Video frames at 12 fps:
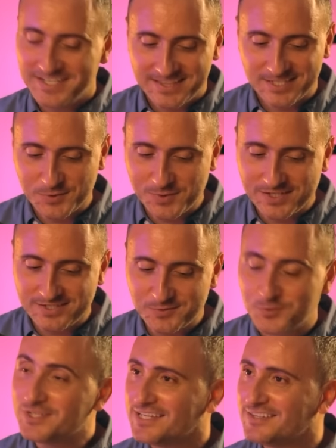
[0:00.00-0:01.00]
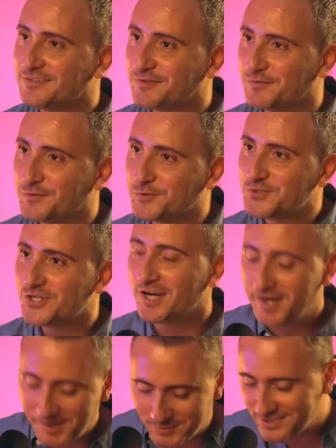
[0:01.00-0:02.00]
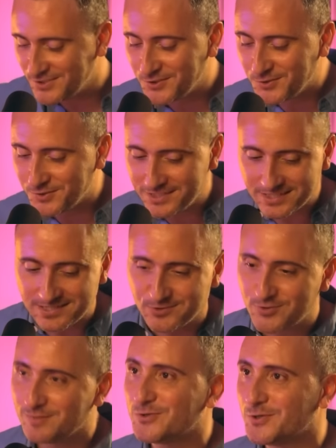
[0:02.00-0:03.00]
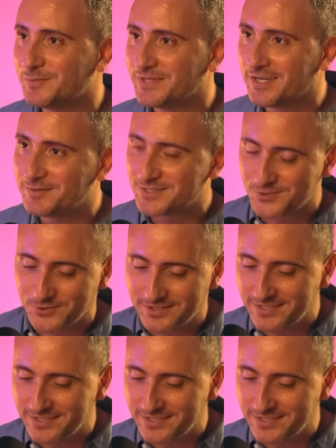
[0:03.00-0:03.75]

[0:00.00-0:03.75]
This was Roulette of the Future. I wanted to do a little drum roll, but I was told